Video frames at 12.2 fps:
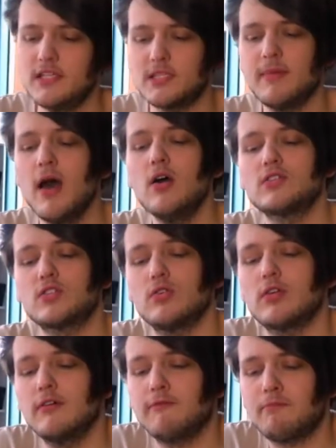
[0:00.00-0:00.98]
smell
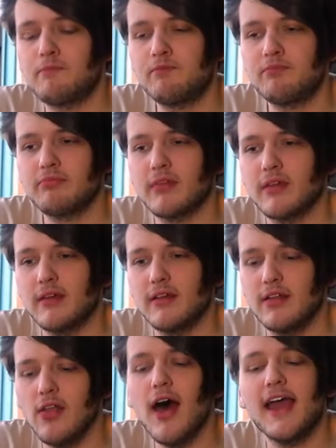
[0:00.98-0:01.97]
sort of
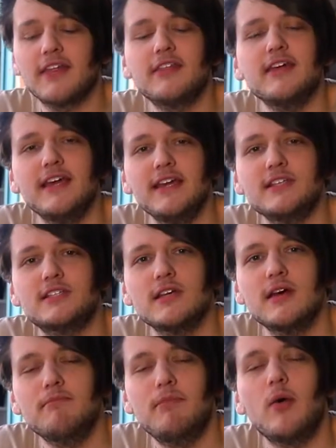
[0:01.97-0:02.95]
like these,
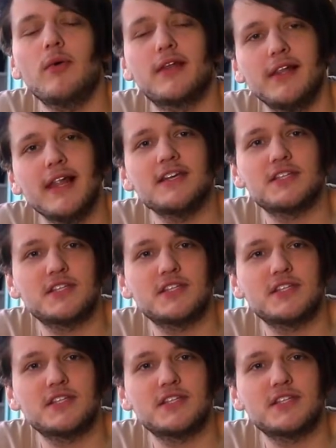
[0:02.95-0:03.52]
but with less